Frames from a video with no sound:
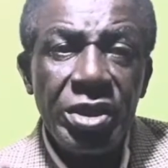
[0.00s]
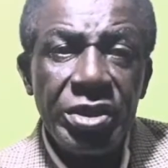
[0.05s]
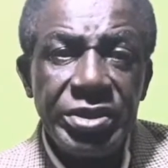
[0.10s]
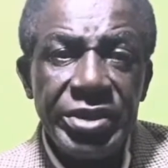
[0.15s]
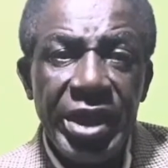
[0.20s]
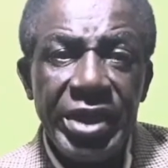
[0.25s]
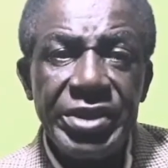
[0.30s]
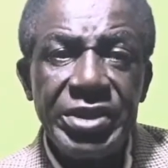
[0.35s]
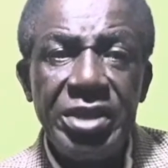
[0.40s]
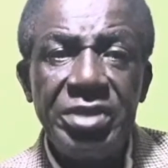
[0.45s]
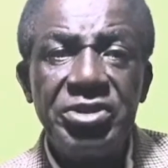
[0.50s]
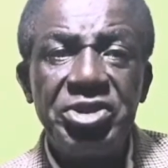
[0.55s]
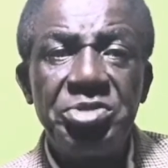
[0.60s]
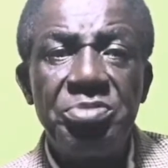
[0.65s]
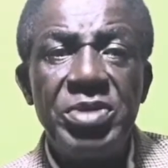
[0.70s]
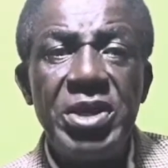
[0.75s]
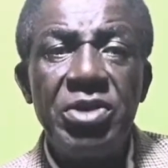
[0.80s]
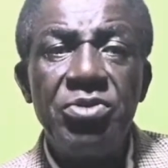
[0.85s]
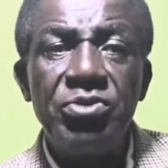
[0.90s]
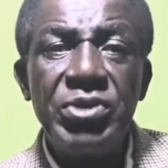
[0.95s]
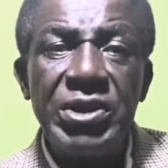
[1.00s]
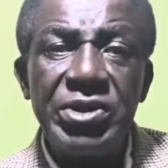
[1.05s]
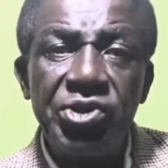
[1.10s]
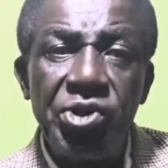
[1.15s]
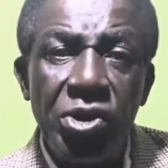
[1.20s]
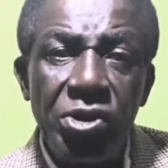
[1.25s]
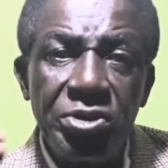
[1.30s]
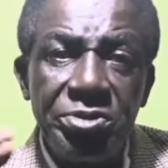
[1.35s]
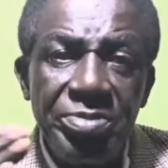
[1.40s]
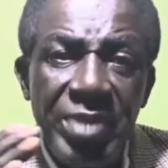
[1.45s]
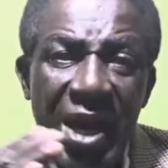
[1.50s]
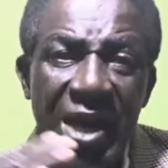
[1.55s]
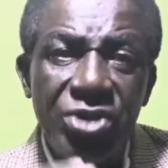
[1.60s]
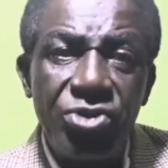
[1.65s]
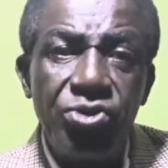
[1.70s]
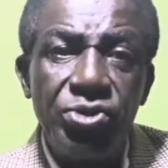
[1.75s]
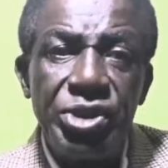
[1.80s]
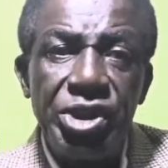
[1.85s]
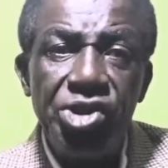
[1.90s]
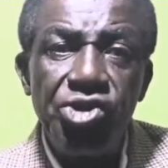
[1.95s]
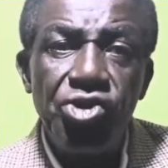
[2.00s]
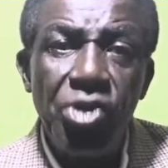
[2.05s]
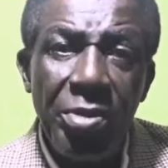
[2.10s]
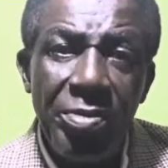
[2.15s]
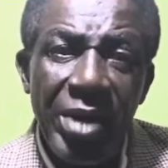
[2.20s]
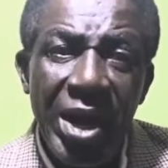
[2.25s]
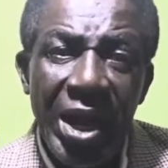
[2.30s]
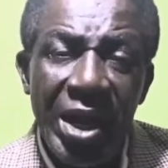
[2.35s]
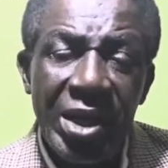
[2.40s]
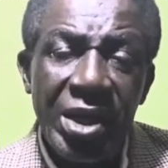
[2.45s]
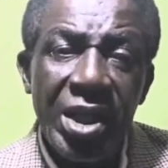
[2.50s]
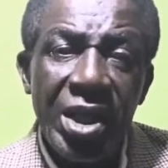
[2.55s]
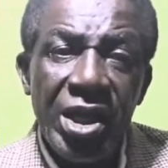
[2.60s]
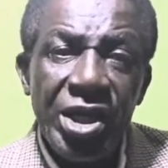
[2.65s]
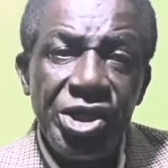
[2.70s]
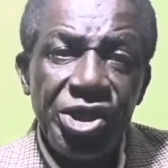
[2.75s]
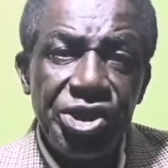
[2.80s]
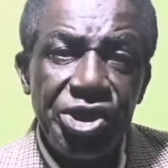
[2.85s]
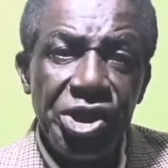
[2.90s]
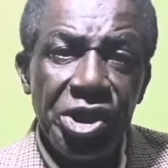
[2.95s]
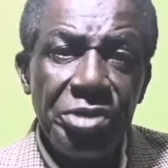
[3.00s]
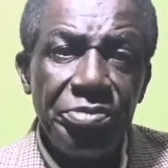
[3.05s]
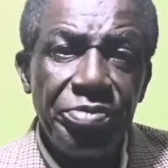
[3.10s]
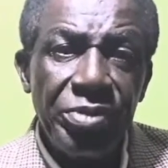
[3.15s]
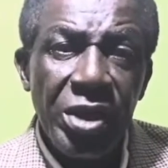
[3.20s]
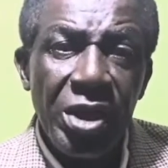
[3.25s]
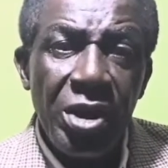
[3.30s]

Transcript: then the spleen will return back to the normal shape.